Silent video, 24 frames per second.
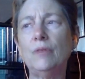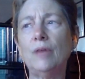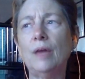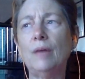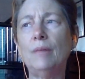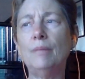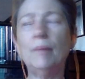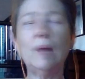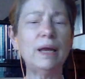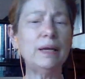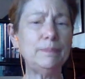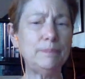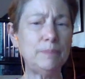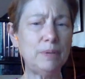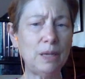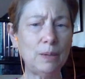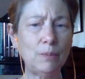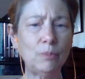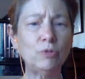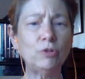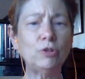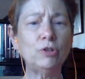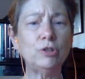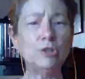that might be
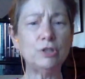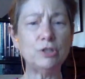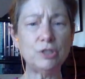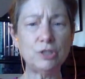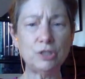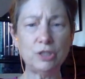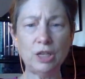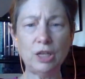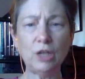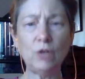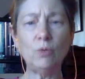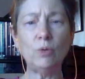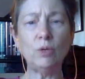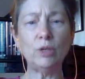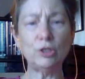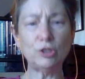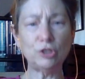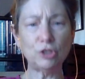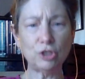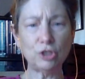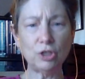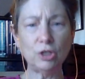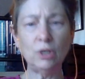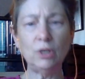able to
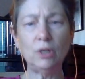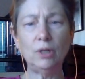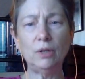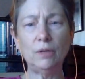distinguish